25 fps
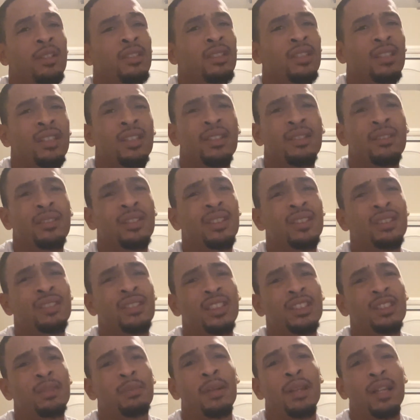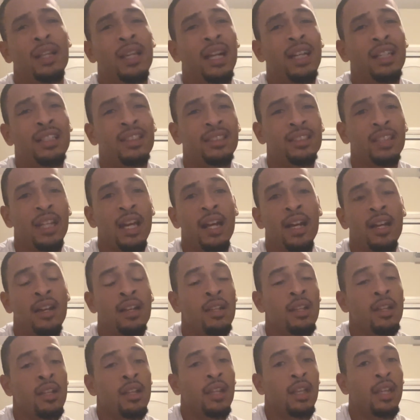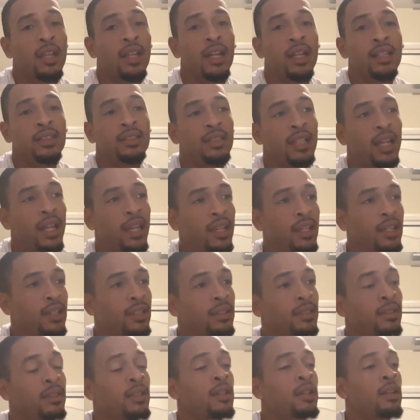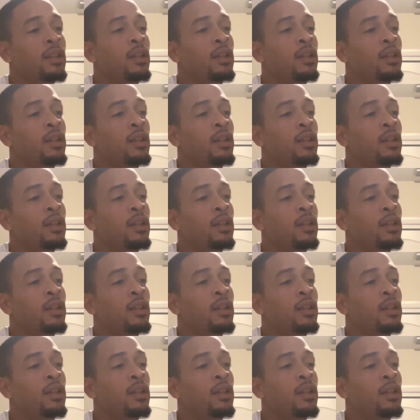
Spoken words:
the suspect got shot, he got taken,